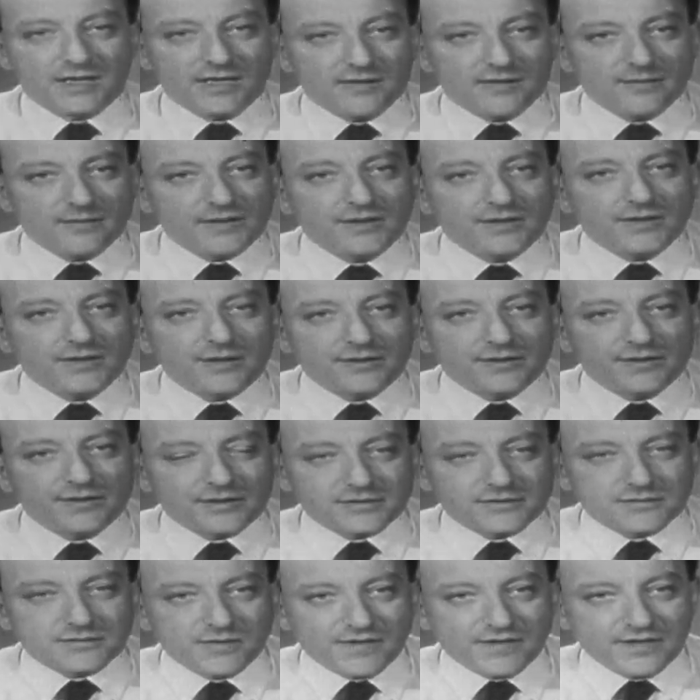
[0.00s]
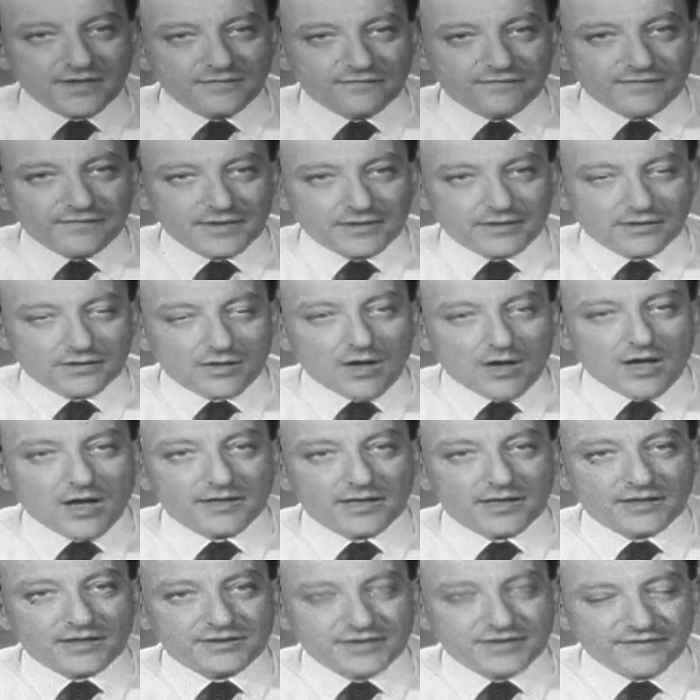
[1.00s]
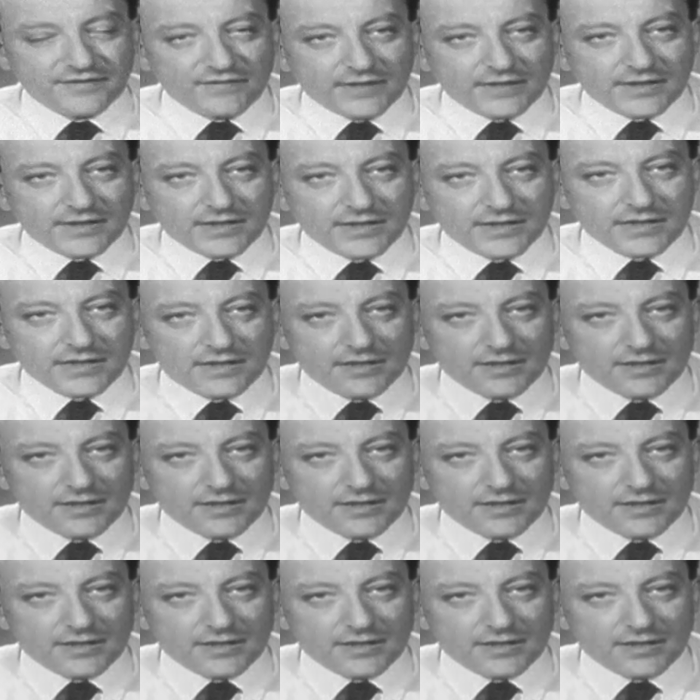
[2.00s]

in materials with infinite conductivity.